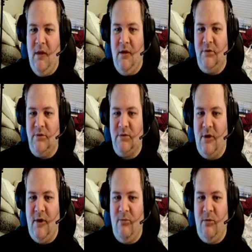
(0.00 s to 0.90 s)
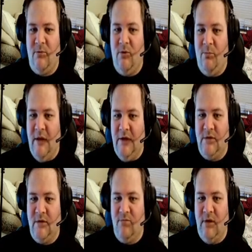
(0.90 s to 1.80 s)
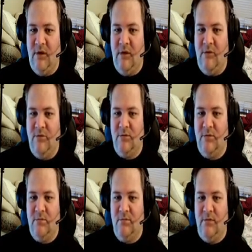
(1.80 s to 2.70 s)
Just starting with real basic videos.